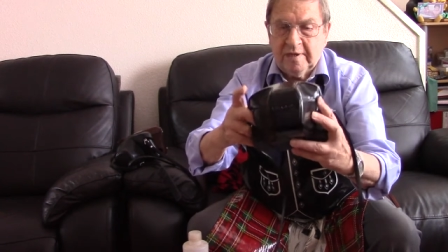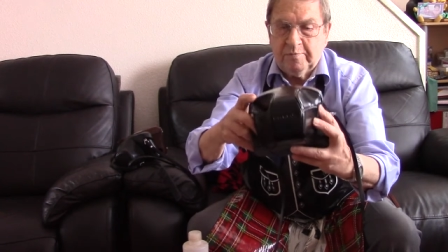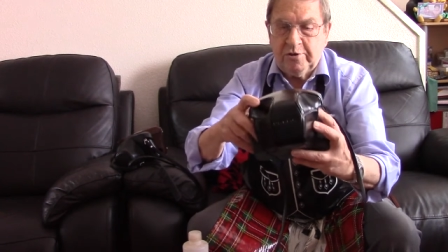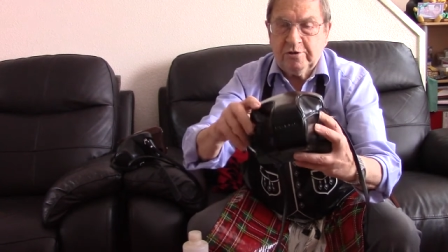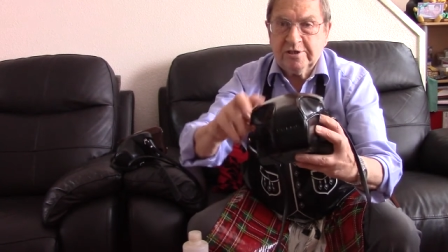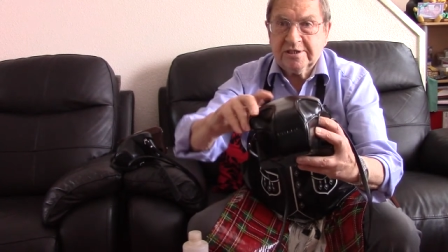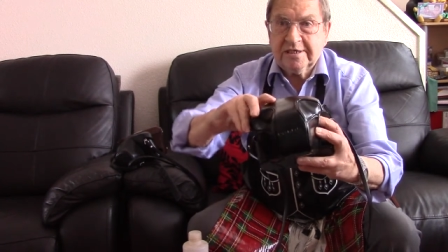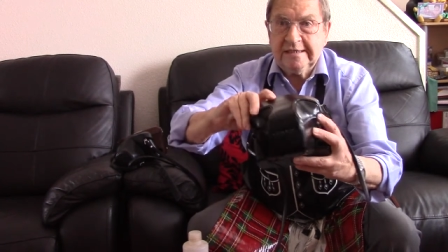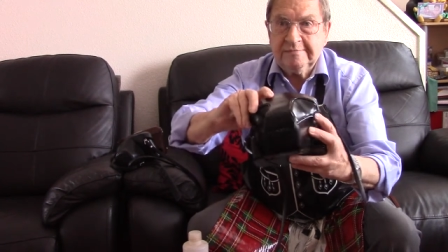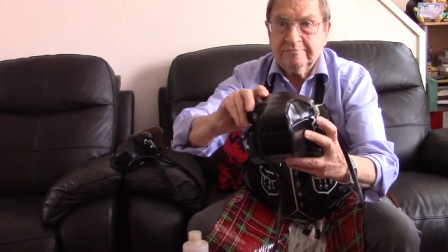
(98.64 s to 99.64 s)
But you can
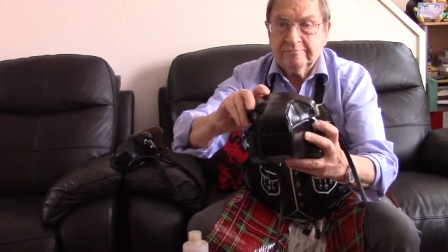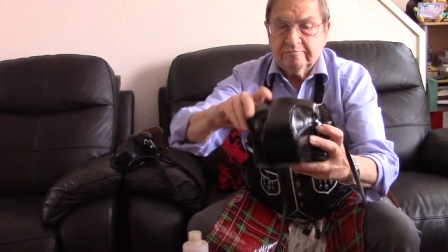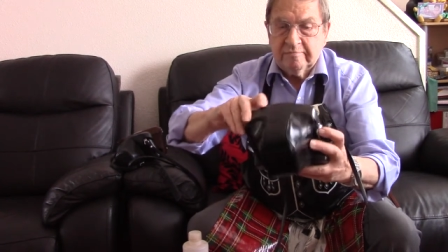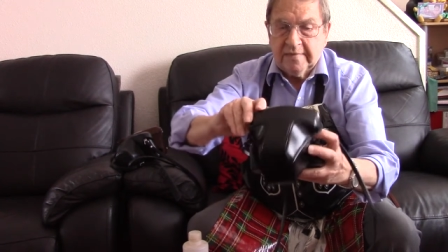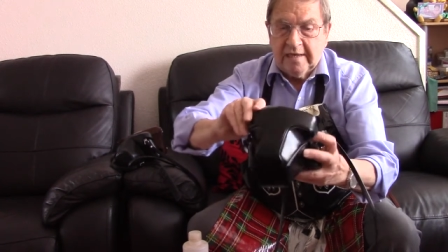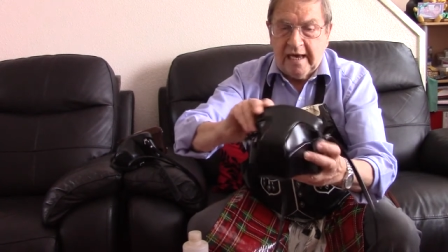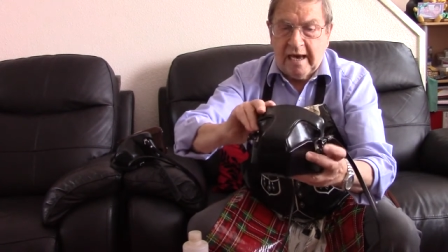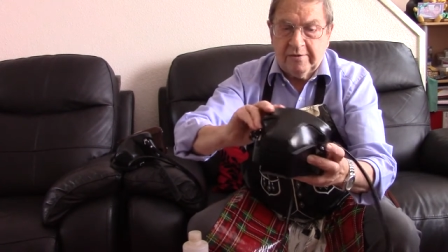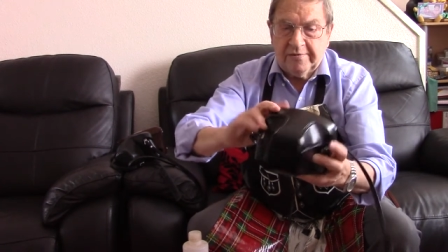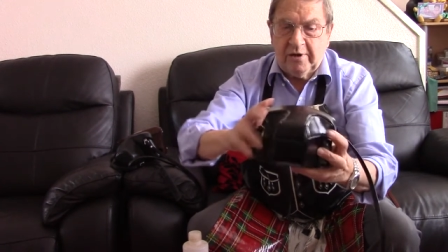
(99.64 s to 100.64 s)
see
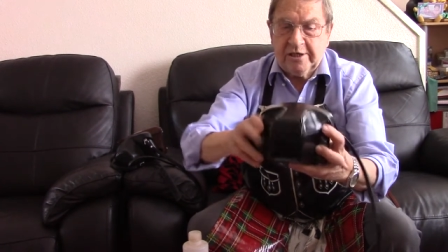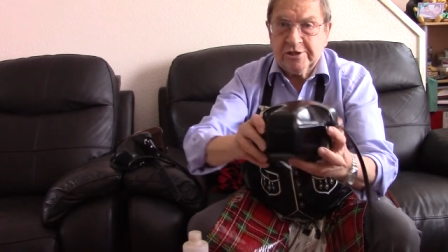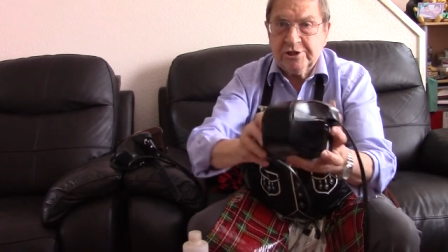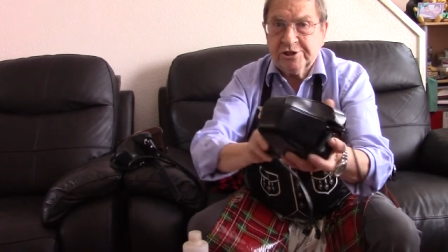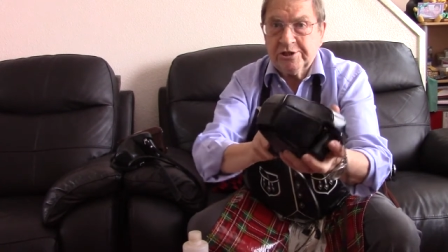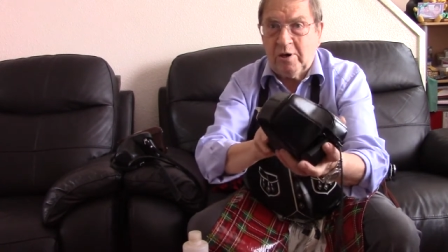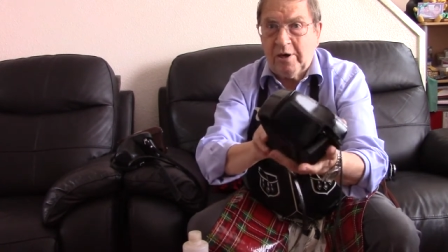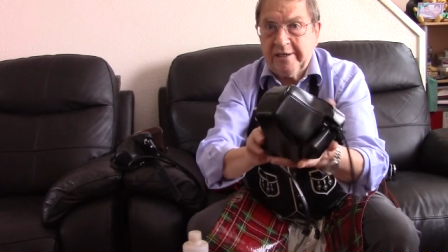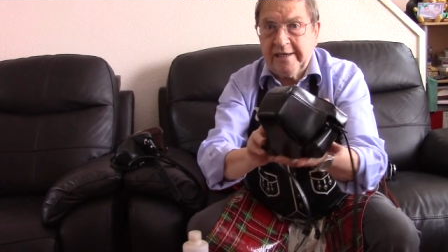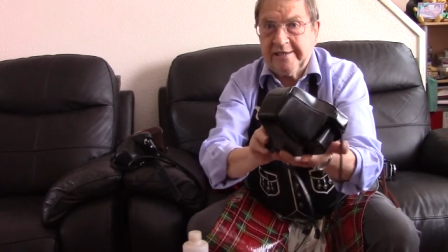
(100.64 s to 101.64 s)
how nice and
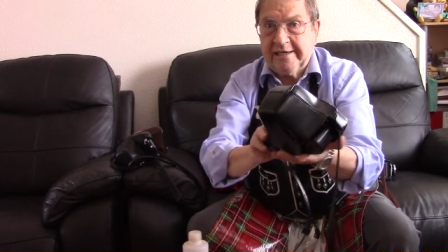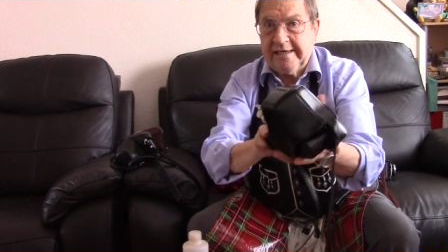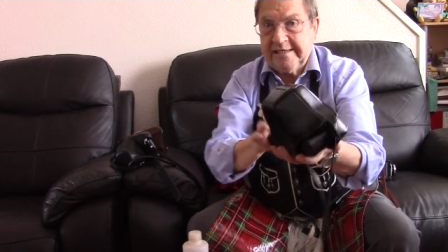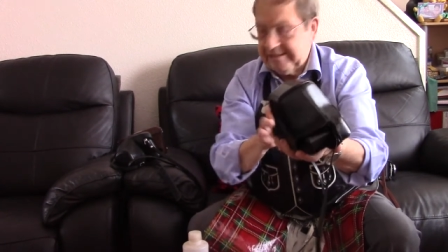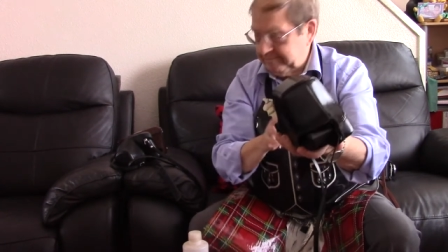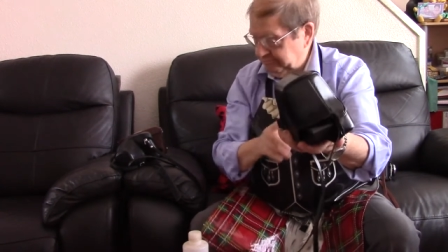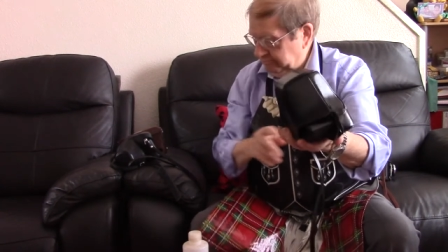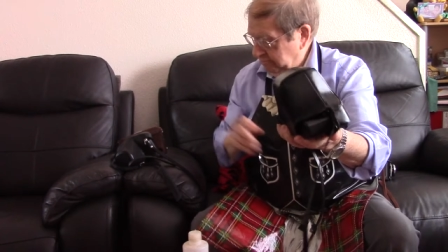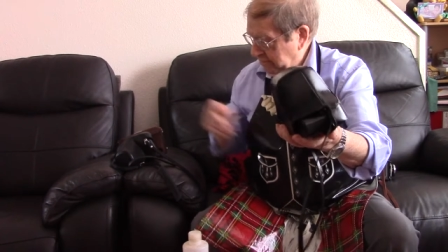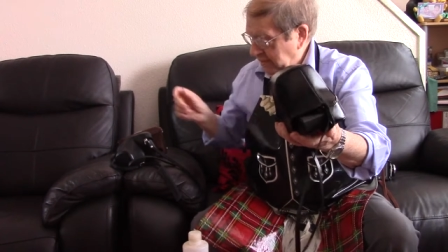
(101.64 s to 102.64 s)
shiny it is.
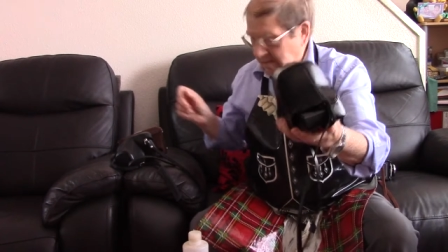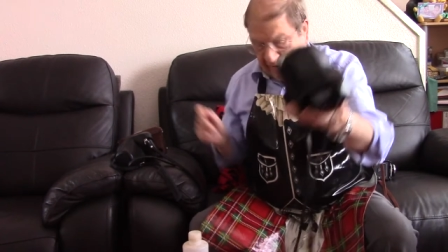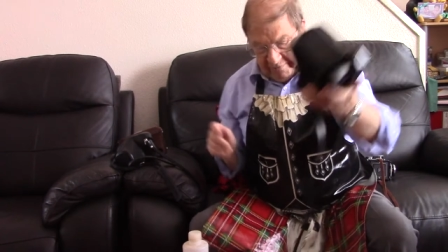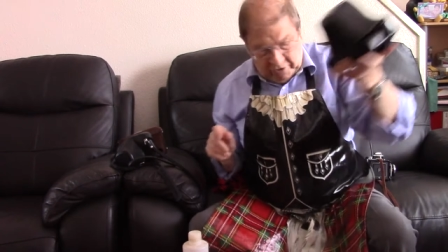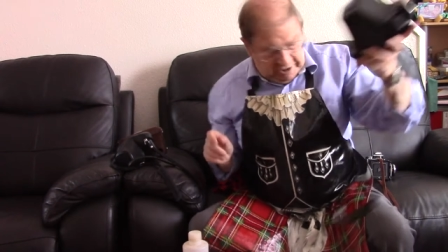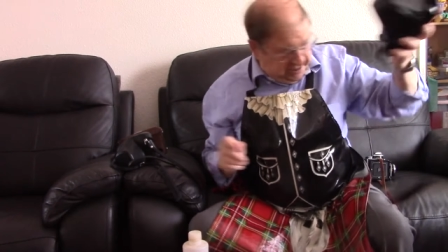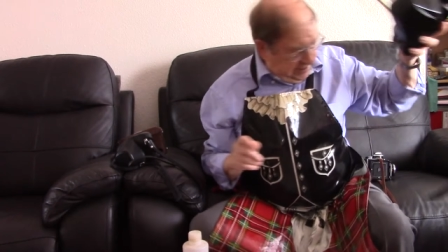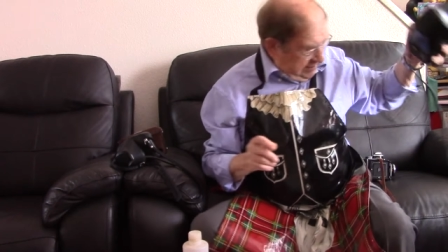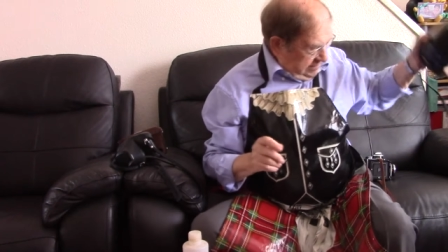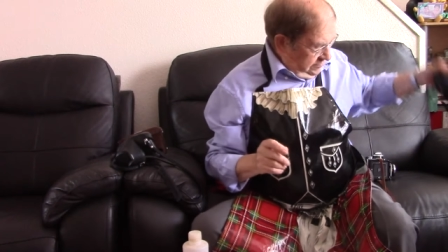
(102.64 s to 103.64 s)
But I've got
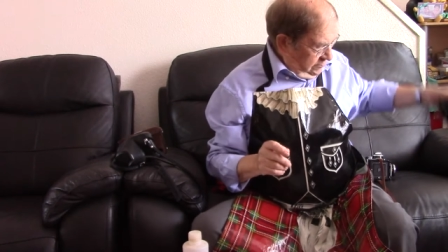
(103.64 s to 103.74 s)
here,